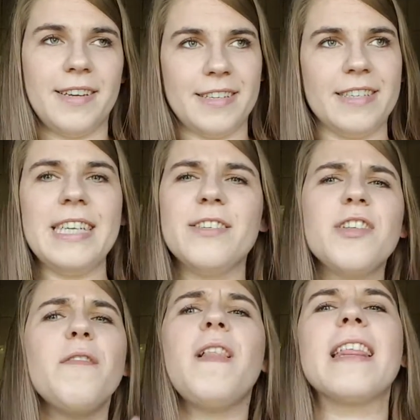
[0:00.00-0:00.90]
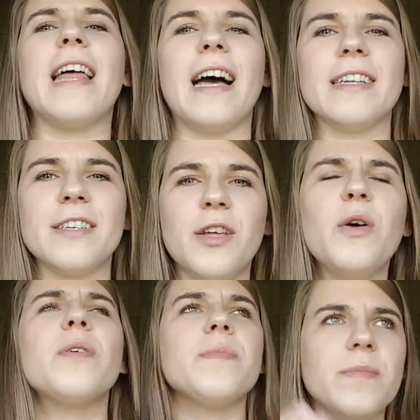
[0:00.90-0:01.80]
See, stuff like that,
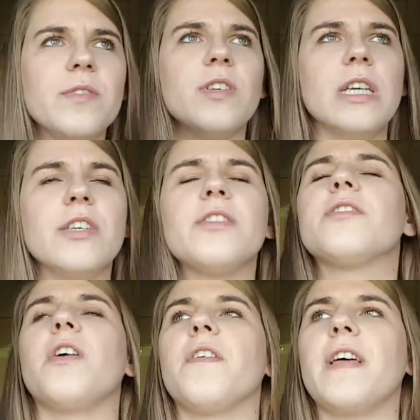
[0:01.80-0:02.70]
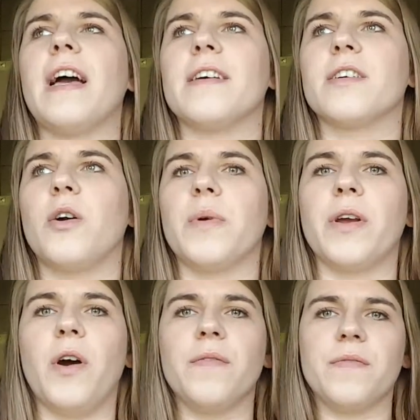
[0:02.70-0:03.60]
you just saw that going
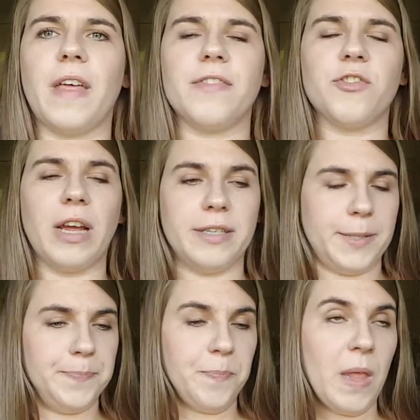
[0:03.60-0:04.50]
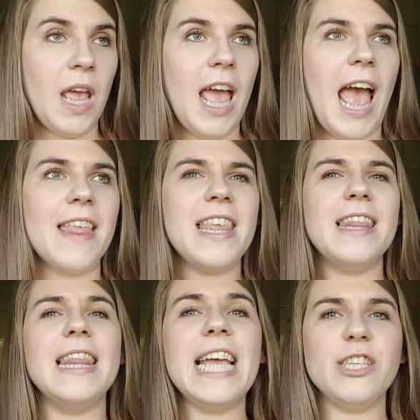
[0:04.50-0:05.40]
on, that trend. And
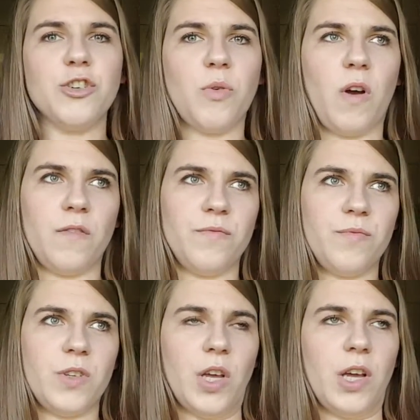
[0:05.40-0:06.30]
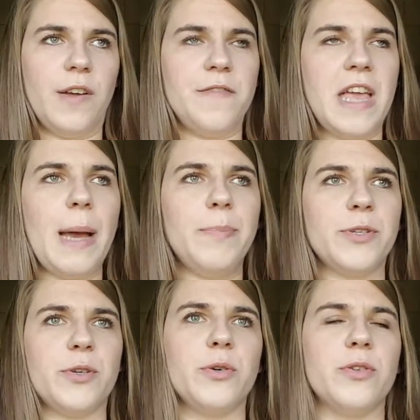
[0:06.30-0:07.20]
then later on, the
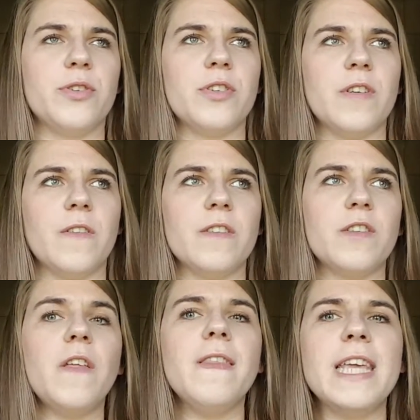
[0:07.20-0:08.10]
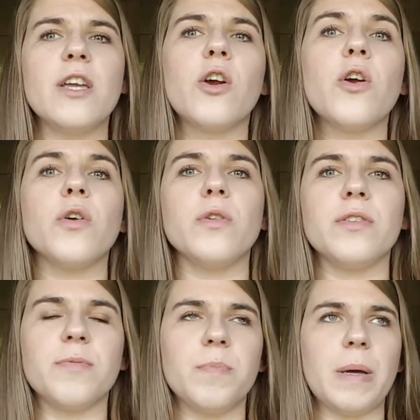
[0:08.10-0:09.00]
episodes, suddenly
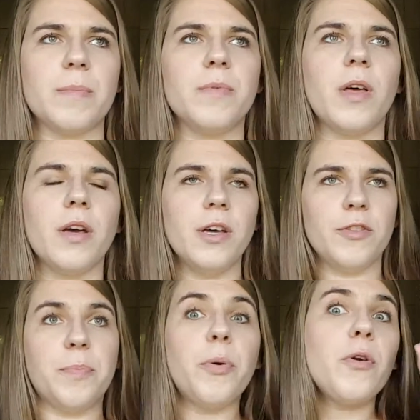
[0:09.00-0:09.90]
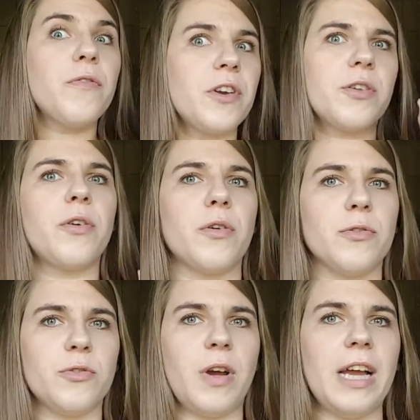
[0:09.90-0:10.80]
curls, but the perfect
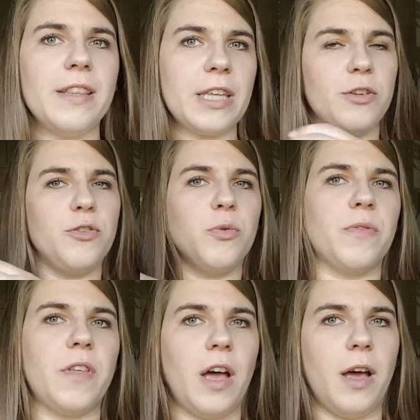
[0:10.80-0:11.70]
curls, right, that you do with